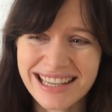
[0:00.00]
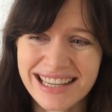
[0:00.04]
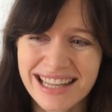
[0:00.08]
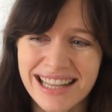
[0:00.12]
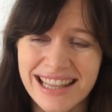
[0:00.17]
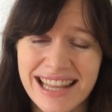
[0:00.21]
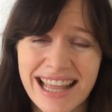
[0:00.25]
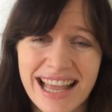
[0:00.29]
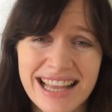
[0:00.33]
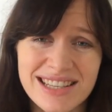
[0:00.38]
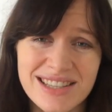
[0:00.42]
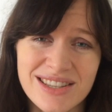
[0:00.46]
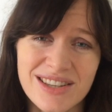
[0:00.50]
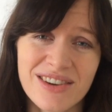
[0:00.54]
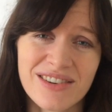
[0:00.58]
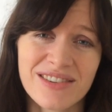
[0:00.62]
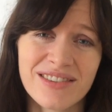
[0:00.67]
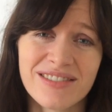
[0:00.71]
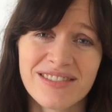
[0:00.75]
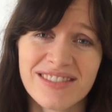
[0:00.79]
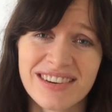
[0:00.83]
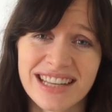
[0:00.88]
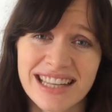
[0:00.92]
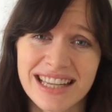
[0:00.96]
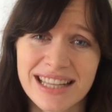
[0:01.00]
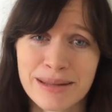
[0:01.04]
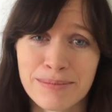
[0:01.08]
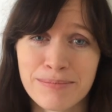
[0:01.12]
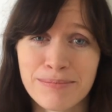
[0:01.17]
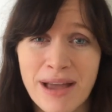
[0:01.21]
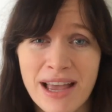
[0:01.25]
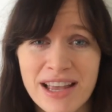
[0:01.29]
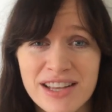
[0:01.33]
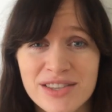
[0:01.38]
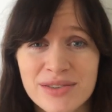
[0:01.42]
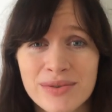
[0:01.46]
and that's not really
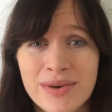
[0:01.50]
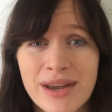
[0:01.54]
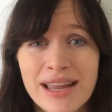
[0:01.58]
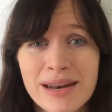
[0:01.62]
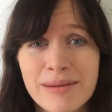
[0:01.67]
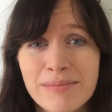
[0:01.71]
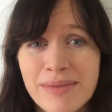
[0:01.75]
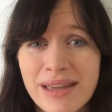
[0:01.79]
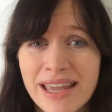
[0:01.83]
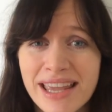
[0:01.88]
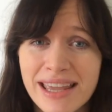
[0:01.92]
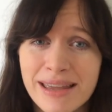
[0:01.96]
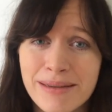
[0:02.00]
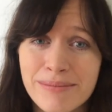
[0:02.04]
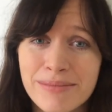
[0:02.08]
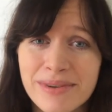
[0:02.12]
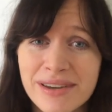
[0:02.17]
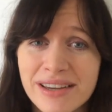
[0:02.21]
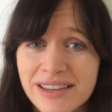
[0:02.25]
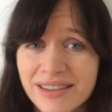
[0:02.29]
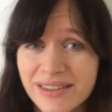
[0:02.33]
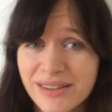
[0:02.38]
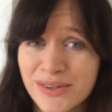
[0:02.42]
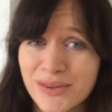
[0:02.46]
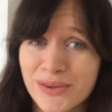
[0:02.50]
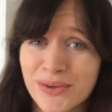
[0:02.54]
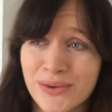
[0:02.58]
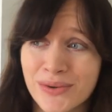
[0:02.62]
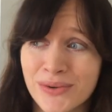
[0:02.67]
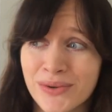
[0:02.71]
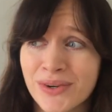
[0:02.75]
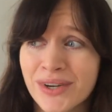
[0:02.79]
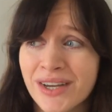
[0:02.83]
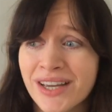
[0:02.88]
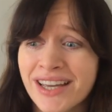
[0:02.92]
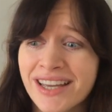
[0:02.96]
the best way to be, but you know,
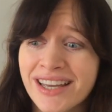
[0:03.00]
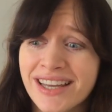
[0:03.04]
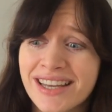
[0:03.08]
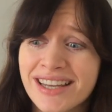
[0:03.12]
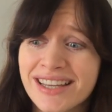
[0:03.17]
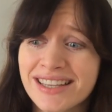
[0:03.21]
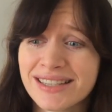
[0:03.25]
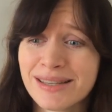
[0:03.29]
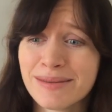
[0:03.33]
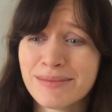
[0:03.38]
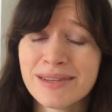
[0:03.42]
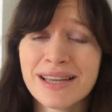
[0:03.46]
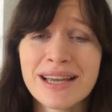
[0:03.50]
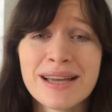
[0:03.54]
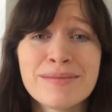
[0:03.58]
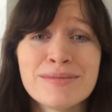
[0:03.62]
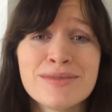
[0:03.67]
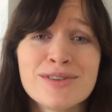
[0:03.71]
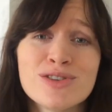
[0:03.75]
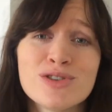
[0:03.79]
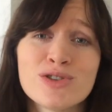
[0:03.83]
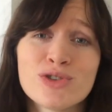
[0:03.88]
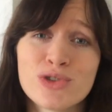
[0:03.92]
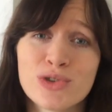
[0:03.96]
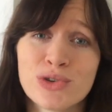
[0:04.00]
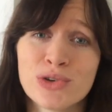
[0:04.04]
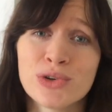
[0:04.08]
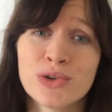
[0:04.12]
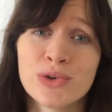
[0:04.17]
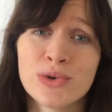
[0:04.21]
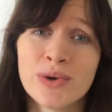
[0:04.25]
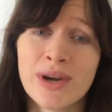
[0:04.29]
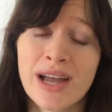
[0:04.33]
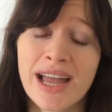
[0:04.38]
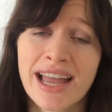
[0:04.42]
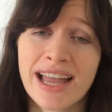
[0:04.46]
sometimes it's
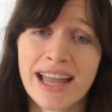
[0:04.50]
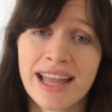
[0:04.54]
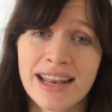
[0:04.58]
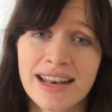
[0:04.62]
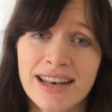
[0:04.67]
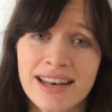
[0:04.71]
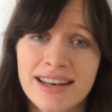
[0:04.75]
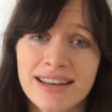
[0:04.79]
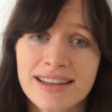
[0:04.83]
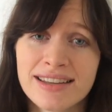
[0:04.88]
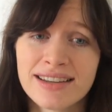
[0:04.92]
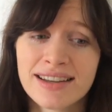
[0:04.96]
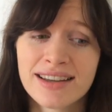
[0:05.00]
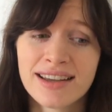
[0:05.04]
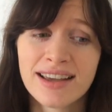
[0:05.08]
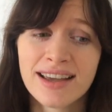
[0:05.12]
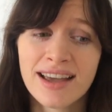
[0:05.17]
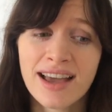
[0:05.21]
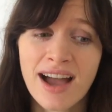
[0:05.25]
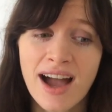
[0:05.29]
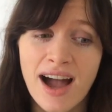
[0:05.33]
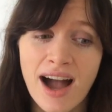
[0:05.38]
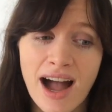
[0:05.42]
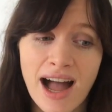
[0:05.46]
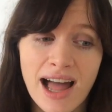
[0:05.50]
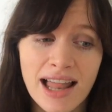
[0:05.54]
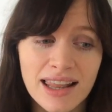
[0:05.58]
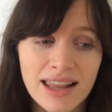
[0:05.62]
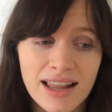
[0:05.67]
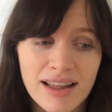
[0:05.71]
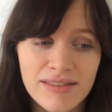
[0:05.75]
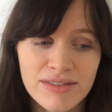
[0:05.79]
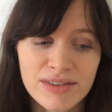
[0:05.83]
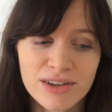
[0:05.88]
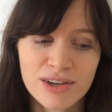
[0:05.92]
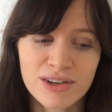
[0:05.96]
true. And I
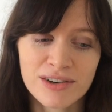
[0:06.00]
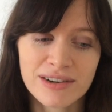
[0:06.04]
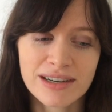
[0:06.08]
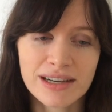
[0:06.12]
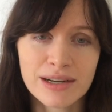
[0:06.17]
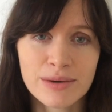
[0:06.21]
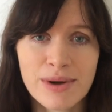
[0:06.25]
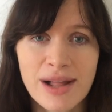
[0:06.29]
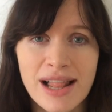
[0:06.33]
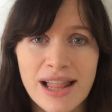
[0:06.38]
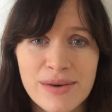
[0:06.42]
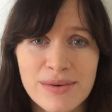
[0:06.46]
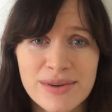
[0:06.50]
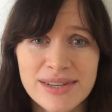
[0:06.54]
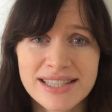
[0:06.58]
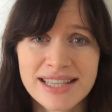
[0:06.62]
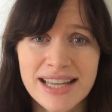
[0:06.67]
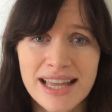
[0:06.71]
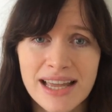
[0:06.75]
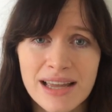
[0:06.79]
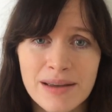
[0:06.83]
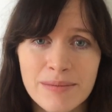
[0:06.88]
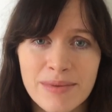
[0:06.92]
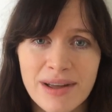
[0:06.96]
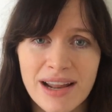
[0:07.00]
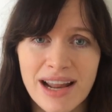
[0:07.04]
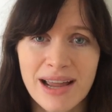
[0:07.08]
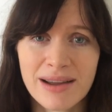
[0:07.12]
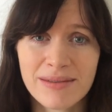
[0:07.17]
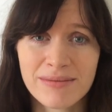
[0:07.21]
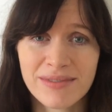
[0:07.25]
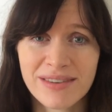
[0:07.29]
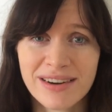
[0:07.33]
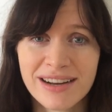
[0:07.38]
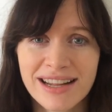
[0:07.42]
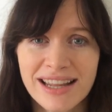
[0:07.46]
loved Korea while I was there, but
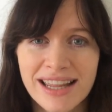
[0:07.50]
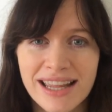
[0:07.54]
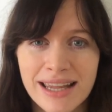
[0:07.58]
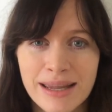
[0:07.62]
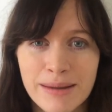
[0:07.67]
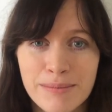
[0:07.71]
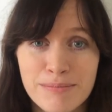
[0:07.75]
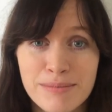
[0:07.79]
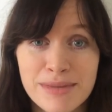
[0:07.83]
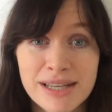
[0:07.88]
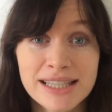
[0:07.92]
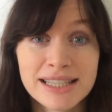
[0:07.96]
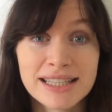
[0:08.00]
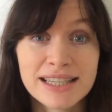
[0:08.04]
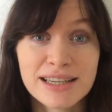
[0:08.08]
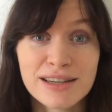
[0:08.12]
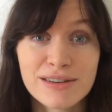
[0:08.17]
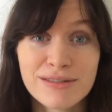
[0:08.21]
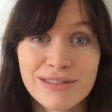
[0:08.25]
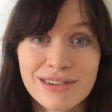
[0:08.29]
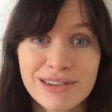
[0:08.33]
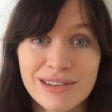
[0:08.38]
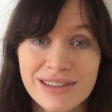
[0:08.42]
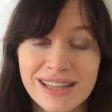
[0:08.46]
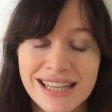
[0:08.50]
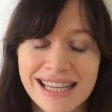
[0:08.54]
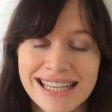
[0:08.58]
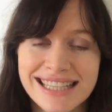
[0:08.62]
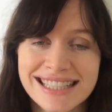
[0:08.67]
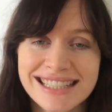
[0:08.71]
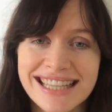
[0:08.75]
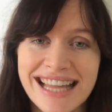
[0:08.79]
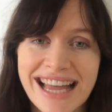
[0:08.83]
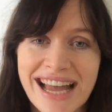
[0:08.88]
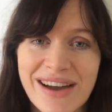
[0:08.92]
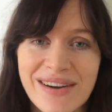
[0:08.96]
I'm really missing a few
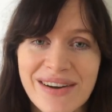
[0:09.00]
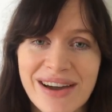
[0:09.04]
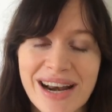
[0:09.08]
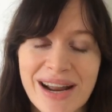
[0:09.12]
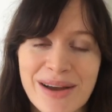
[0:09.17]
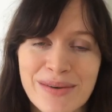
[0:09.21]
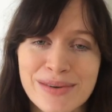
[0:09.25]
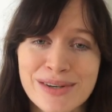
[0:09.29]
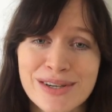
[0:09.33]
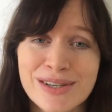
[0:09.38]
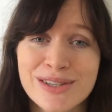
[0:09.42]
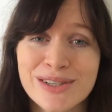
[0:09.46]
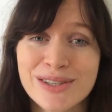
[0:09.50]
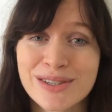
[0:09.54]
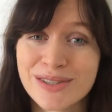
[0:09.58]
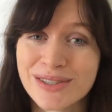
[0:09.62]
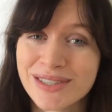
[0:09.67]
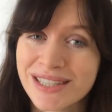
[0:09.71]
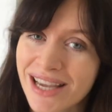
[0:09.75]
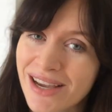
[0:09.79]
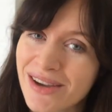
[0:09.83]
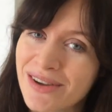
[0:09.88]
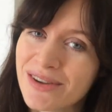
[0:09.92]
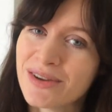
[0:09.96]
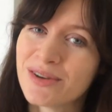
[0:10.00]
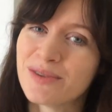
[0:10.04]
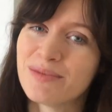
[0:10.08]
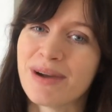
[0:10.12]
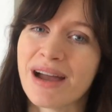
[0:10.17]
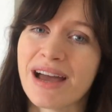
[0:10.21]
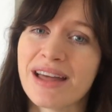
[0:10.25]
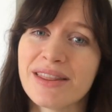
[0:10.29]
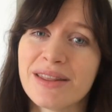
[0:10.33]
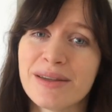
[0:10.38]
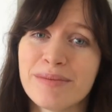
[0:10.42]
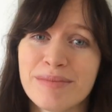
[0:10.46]
things now, and I wanted to tell you
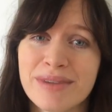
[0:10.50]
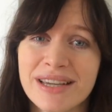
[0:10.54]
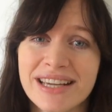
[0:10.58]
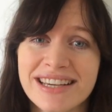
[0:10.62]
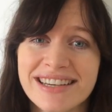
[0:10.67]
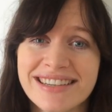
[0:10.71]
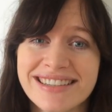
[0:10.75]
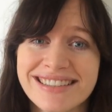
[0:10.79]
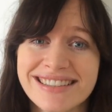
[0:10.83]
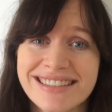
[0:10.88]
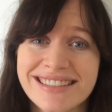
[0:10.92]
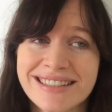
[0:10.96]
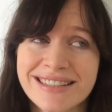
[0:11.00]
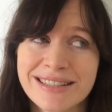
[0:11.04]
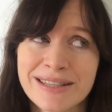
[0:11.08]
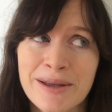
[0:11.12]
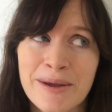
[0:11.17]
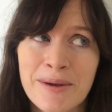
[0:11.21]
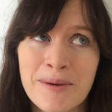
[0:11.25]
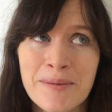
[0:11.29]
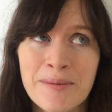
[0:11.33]
about them because